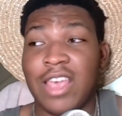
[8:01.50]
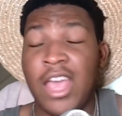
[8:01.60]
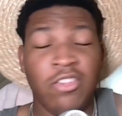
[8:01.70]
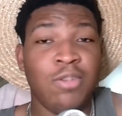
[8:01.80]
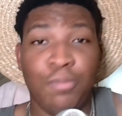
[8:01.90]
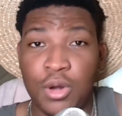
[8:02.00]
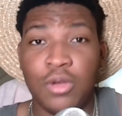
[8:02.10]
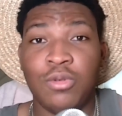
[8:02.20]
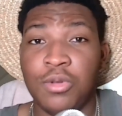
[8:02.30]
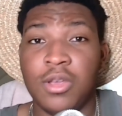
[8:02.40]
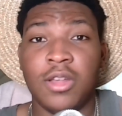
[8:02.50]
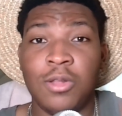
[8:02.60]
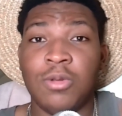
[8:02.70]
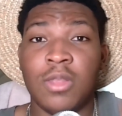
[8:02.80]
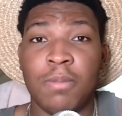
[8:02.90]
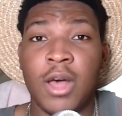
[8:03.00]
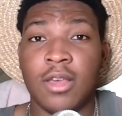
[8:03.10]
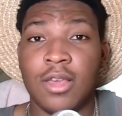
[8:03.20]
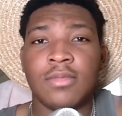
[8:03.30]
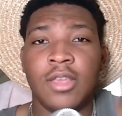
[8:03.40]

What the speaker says: actually pretty cool to include in the manga.